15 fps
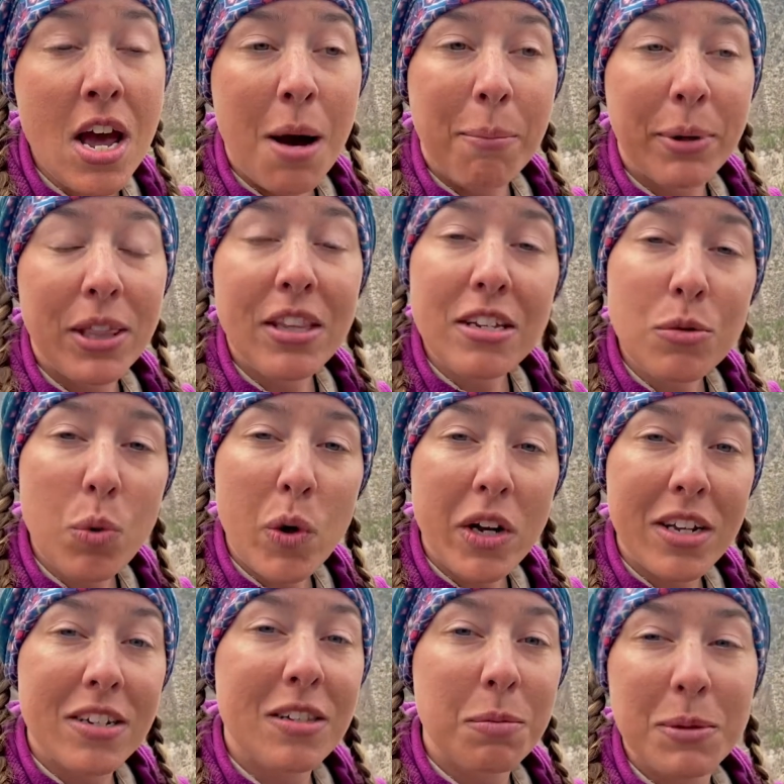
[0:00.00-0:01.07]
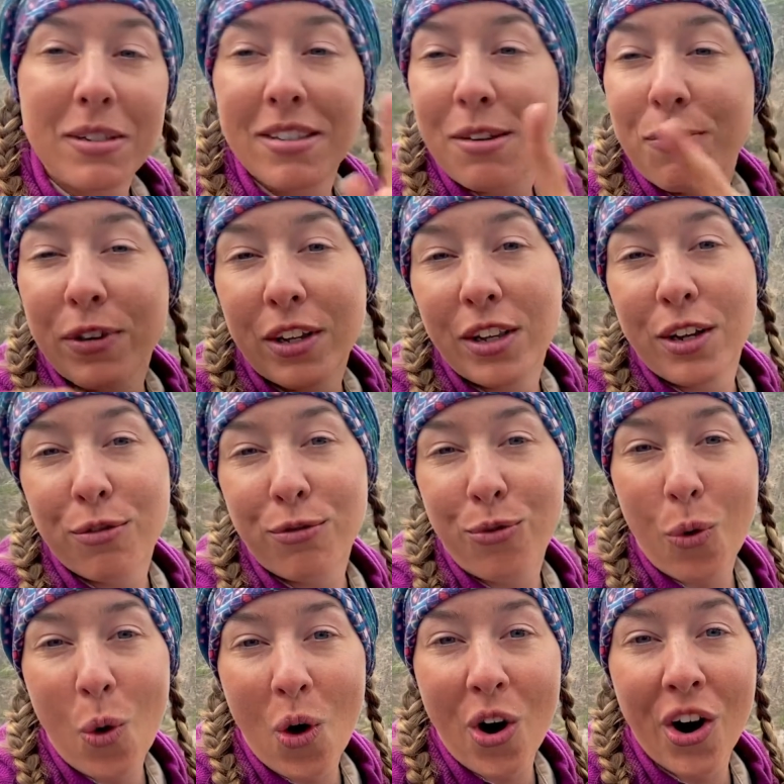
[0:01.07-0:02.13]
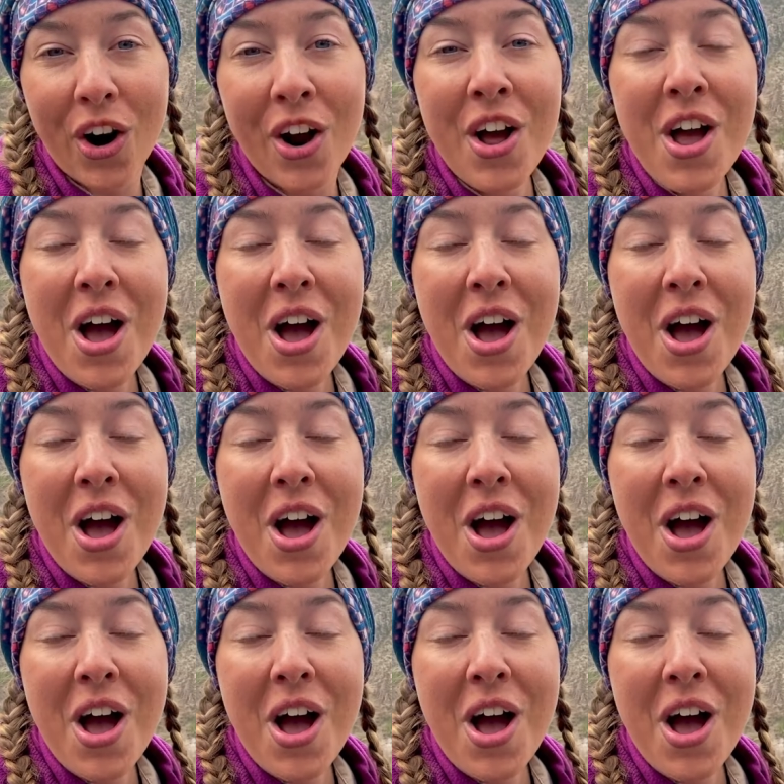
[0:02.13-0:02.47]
But this one is specifically for